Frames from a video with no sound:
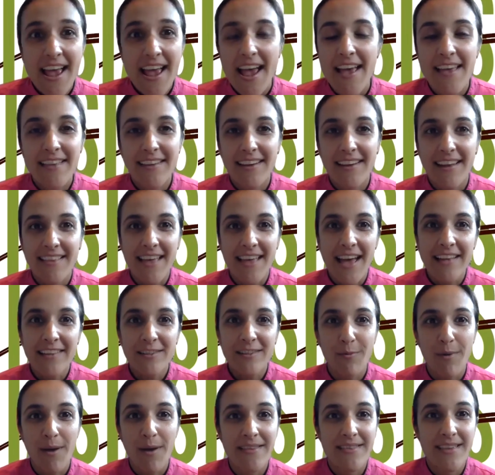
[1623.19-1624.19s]
And
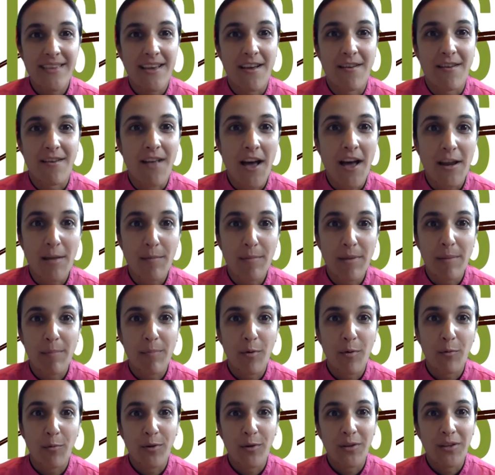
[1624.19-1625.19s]
that's one that a lot of
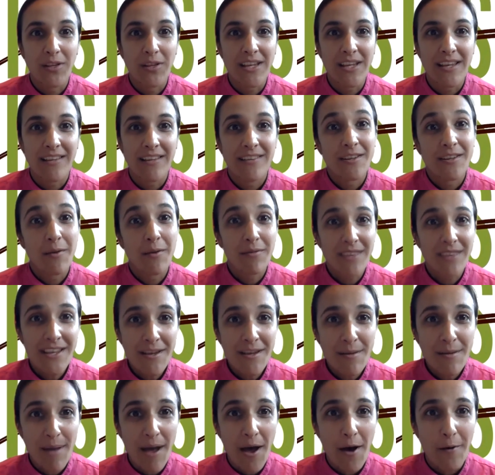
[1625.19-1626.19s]
people really don't think
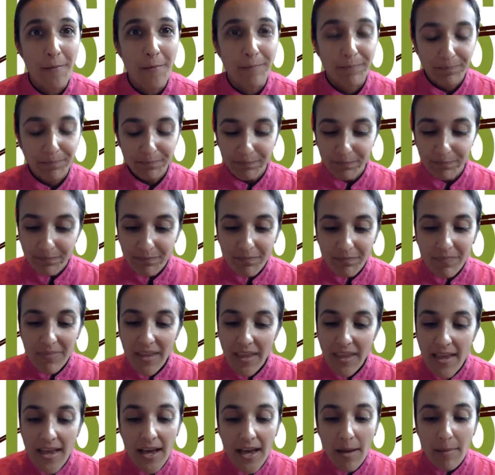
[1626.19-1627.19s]
about.
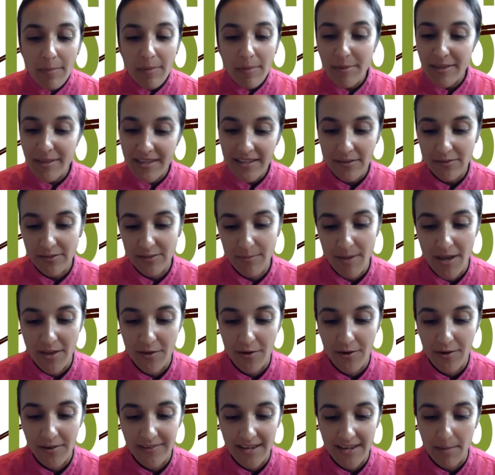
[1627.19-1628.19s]
Um, let me think of some
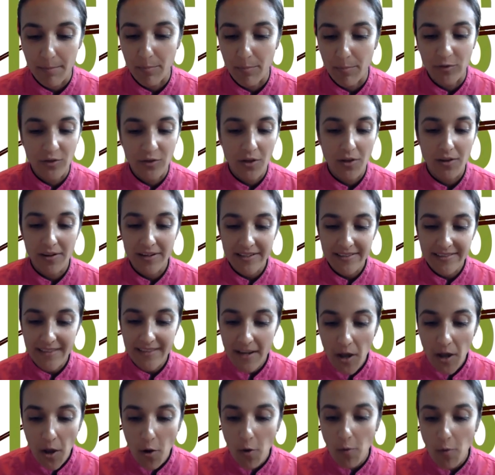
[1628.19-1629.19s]
other examples. You already
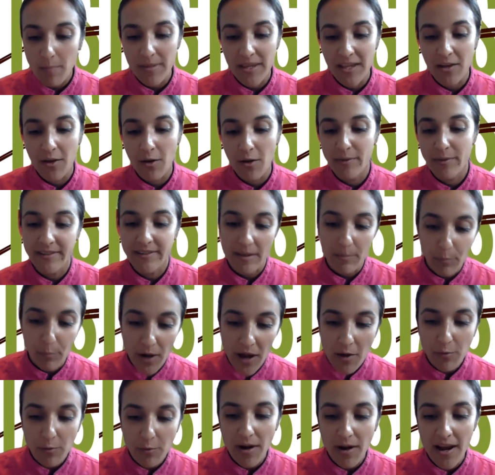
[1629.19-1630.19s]
said oatmeal. We said
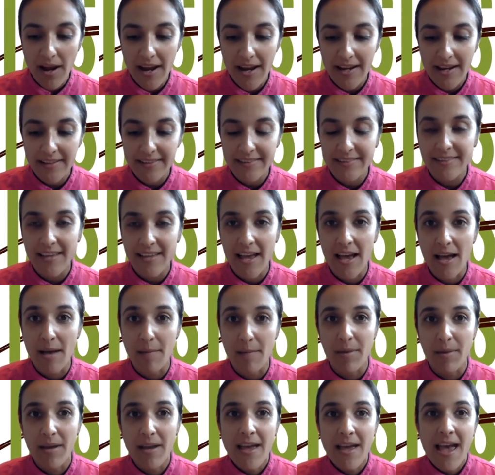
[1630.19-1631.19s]
brown rice.
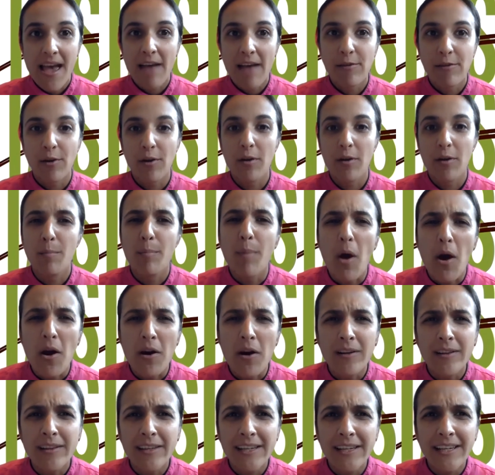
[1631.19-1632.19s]
Um, have you heard of
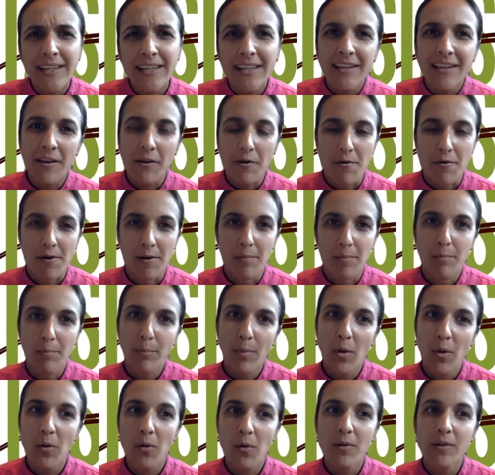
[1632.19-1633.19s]
barley or
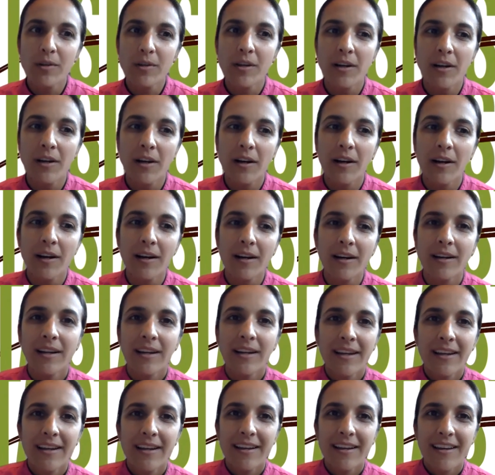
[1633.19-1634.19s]
bulgur?
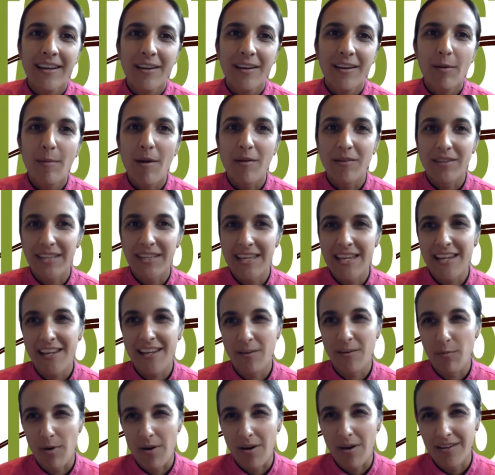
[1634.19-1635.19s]
What about
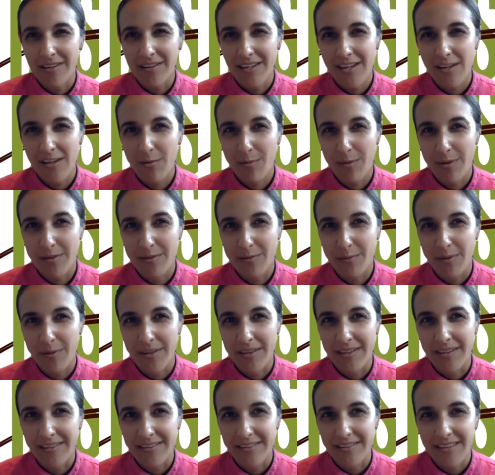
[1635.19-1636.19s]
quinoa? Quinoa is
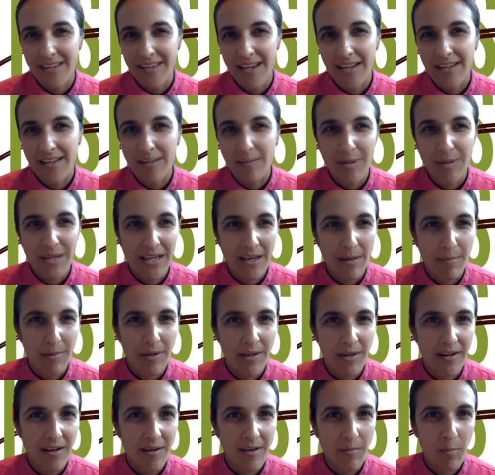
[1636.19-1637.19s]
one that's kind of
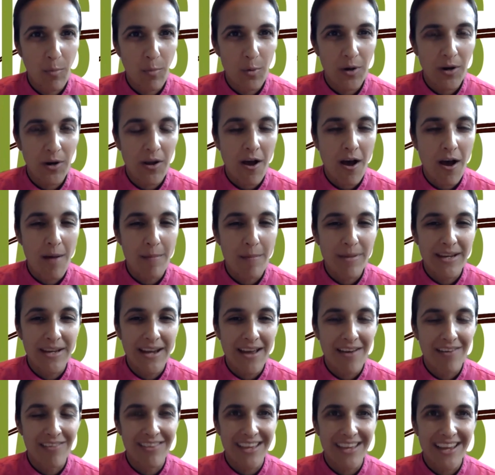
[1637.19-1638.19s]
becoming more common
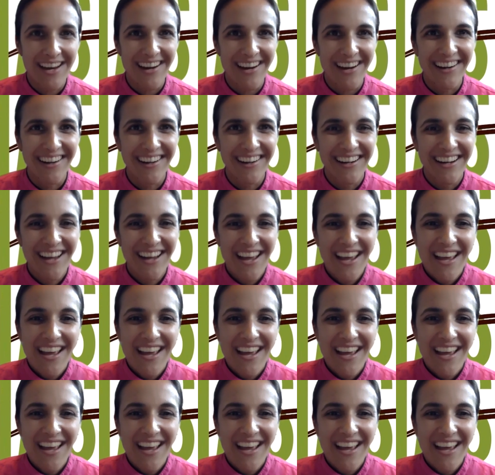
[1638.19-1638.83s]
out there.